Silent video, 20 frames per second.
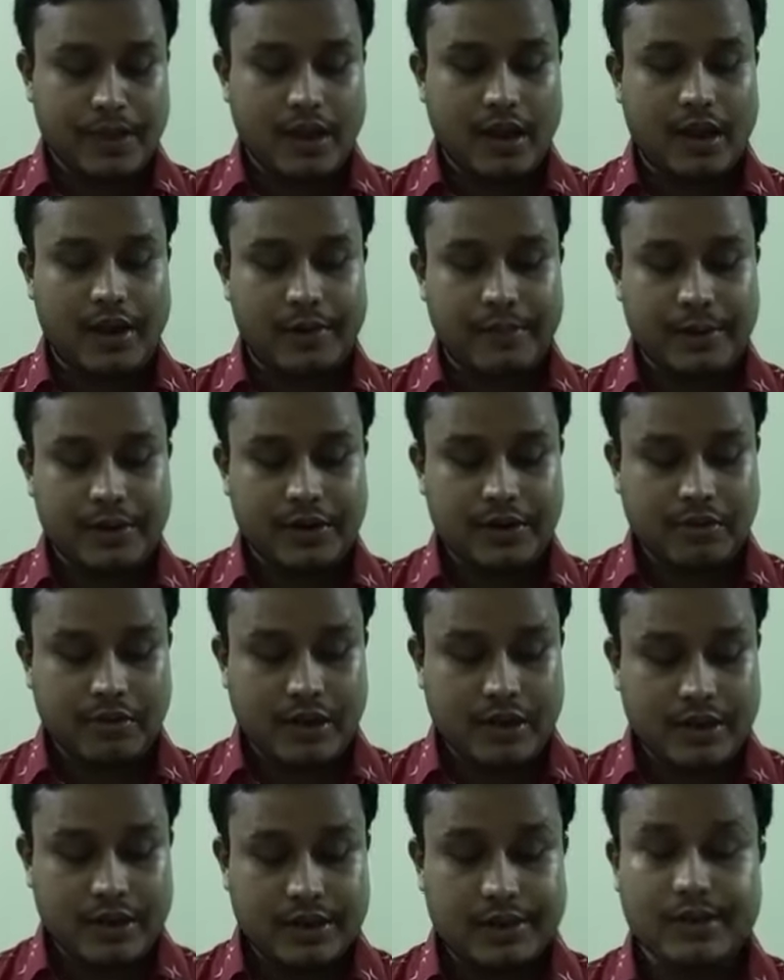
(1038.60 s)
and
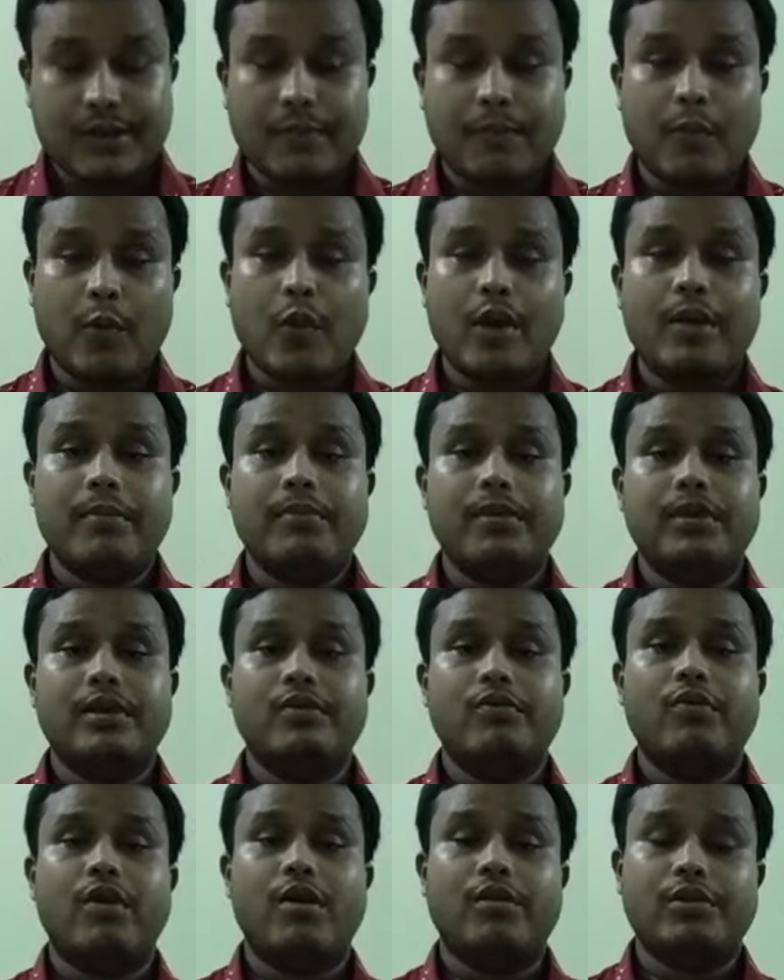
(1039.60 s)
particularly in the poem
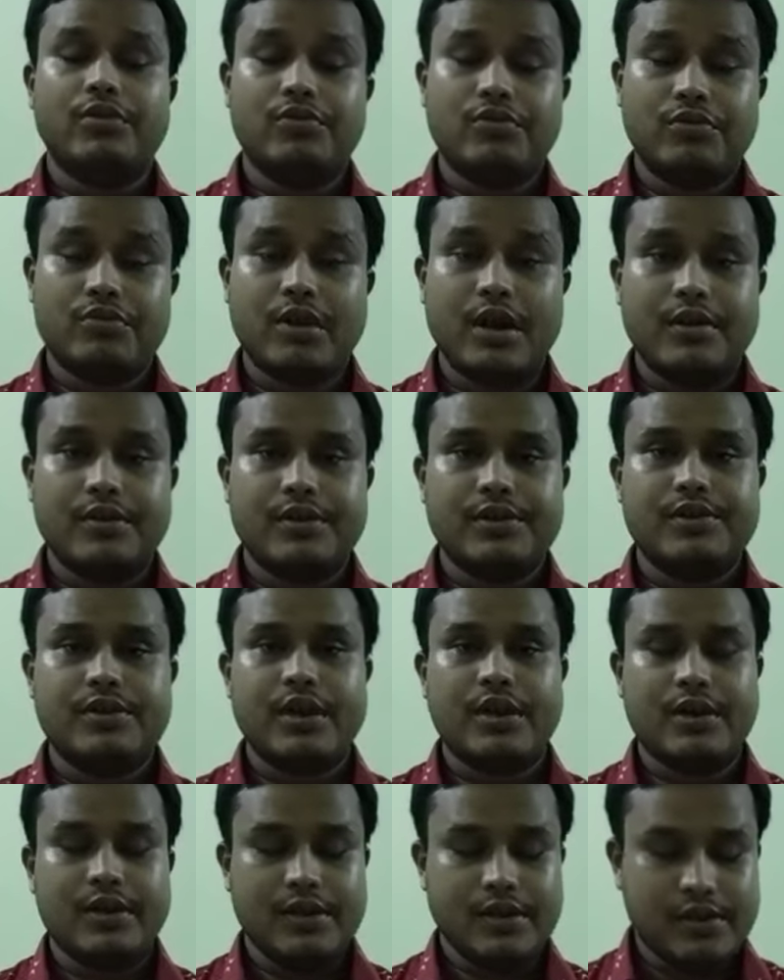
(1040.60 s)
you should
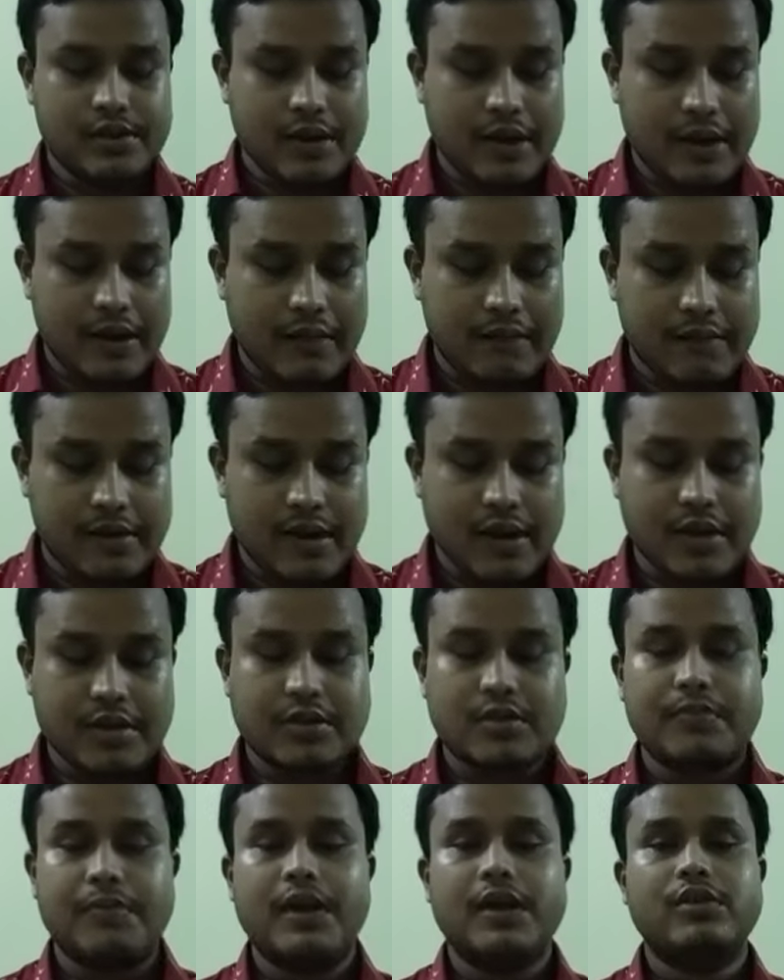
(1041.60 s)
understand each and every
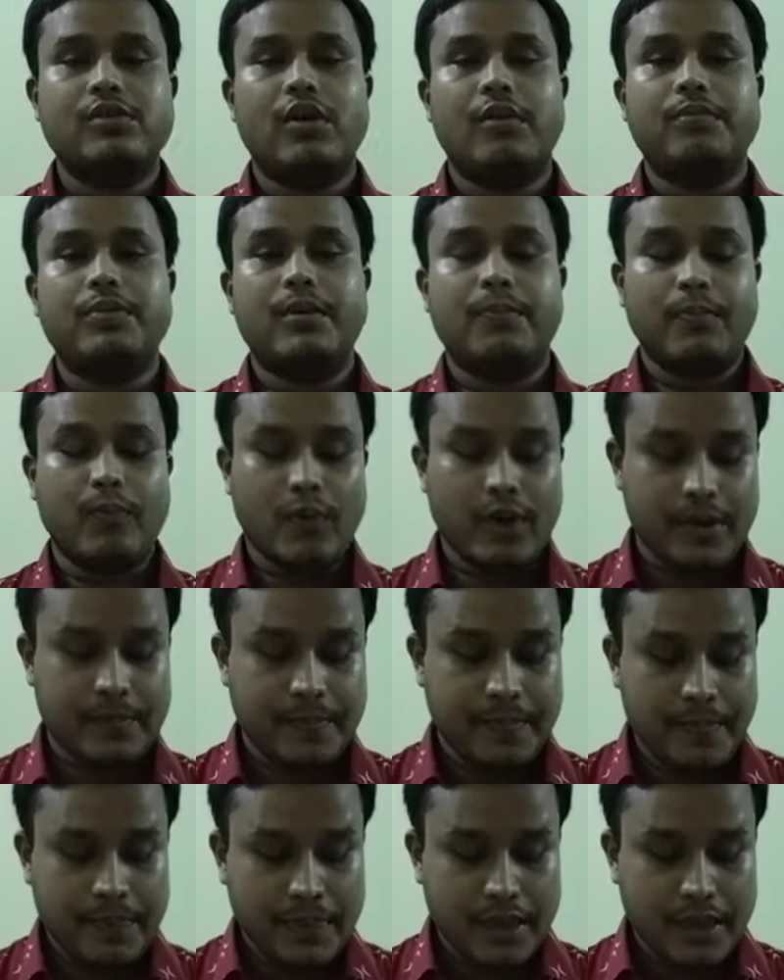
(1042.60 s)
aspect of the poem.